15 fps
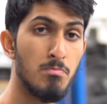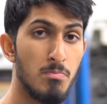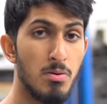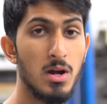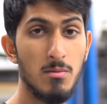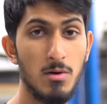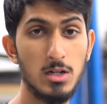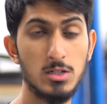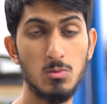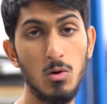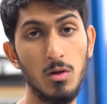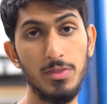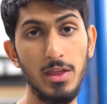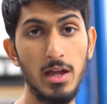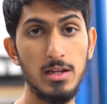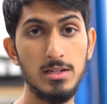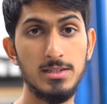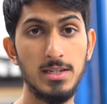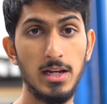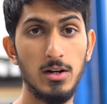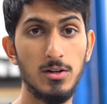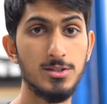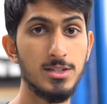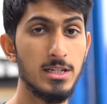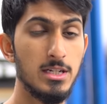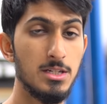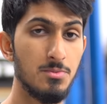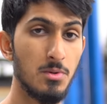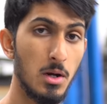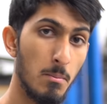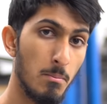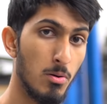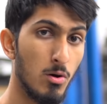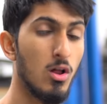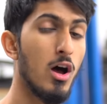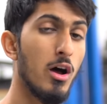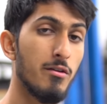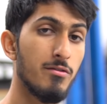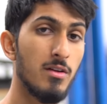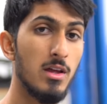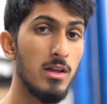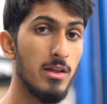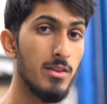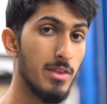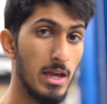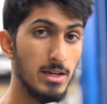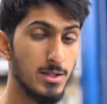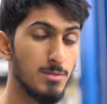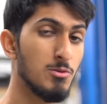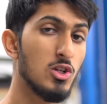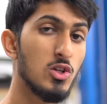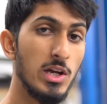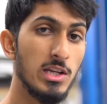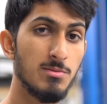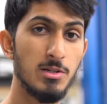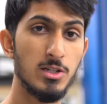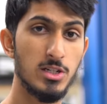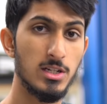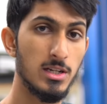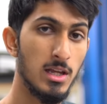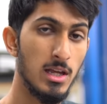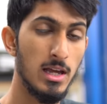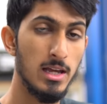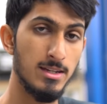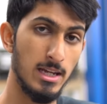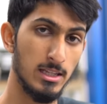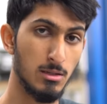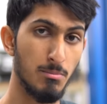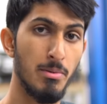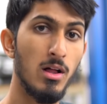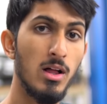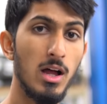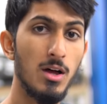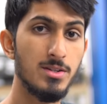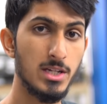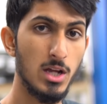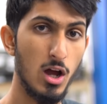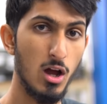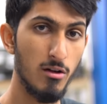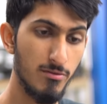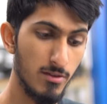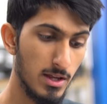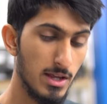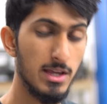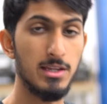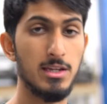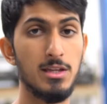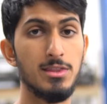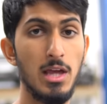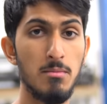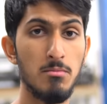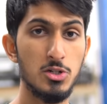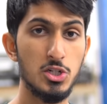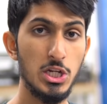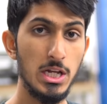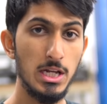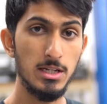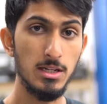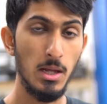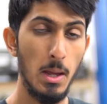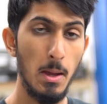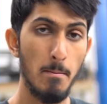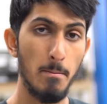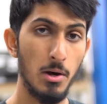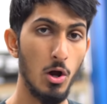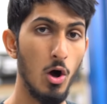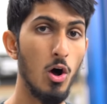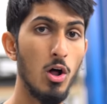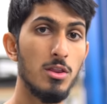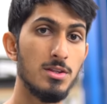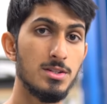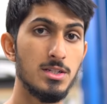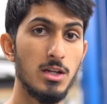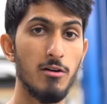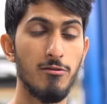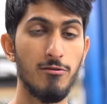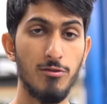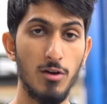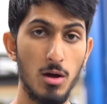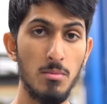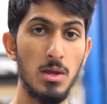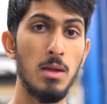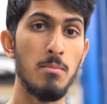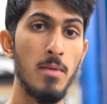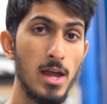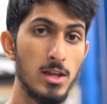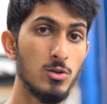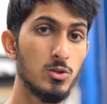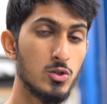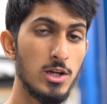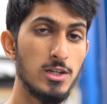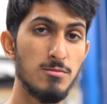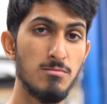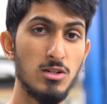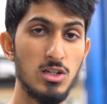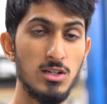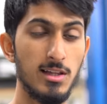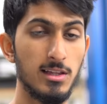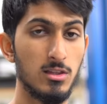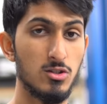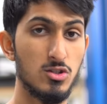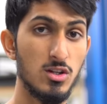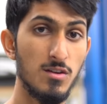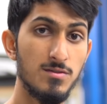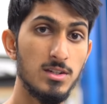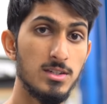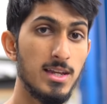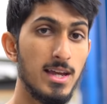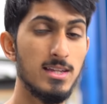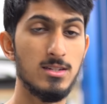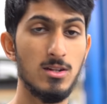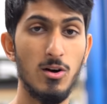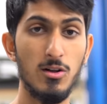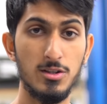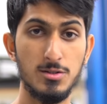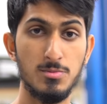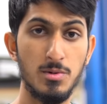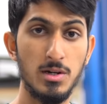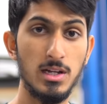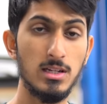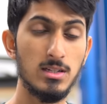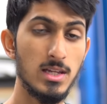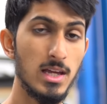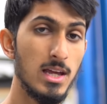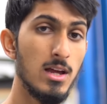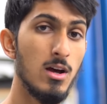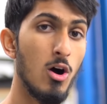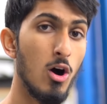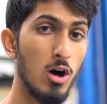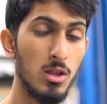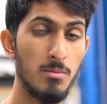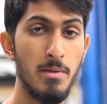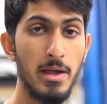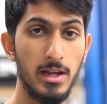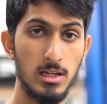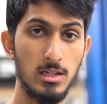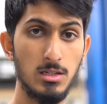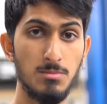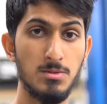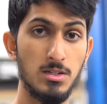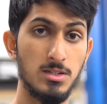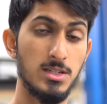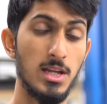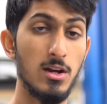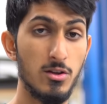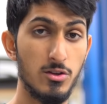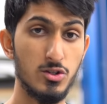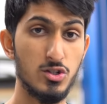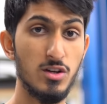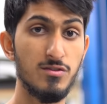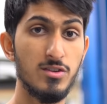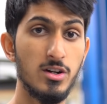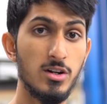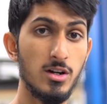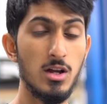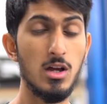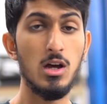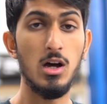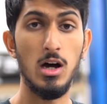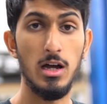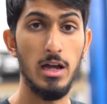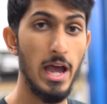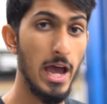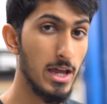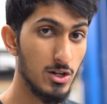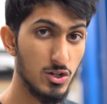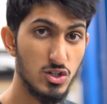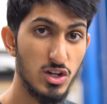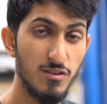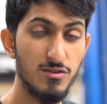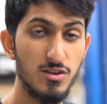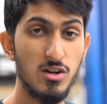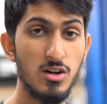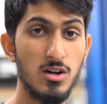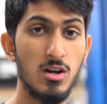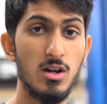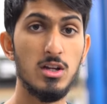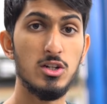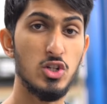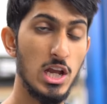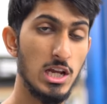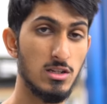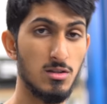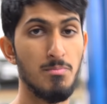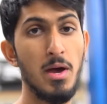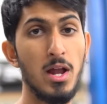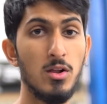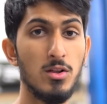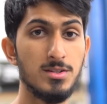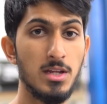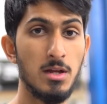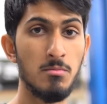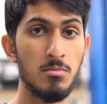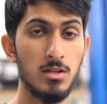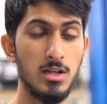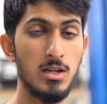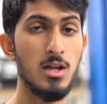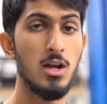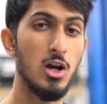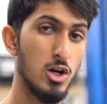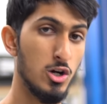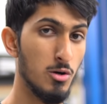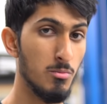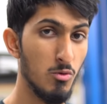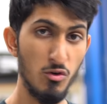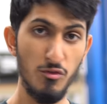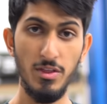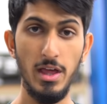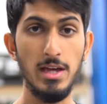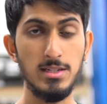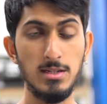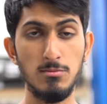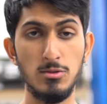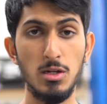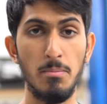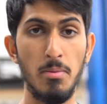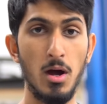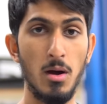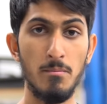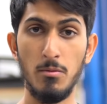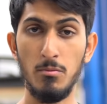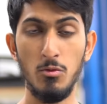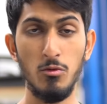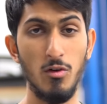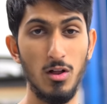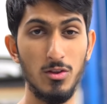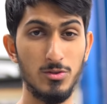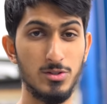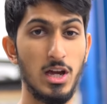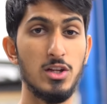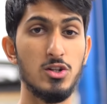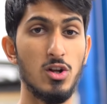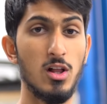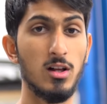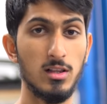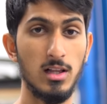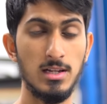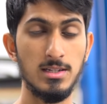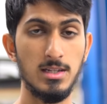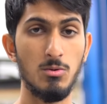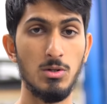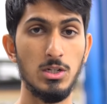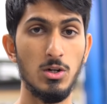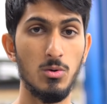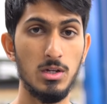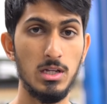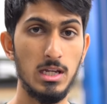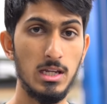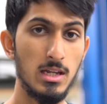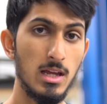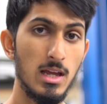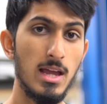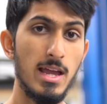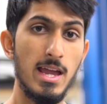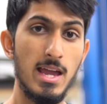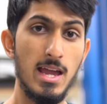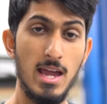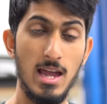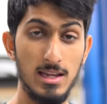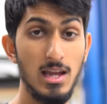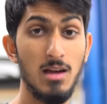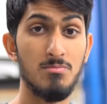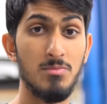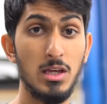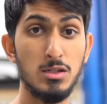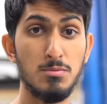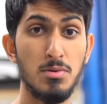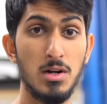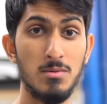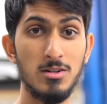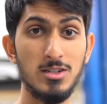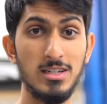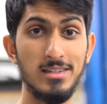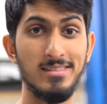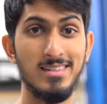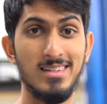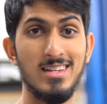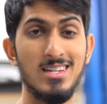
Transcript: Pretty much what that entails is we're gonna pull off the SMG transmission, take the bell housing off, get that machined, put all the stuff from a manual transmission like the shift detents, all the springs, all the mechanisms to center the shifter, add a shifter, change the pedal assembly, remove the SMG pump, remove all those hydraulic lines that we don't need. And yeah, that's pretty much it.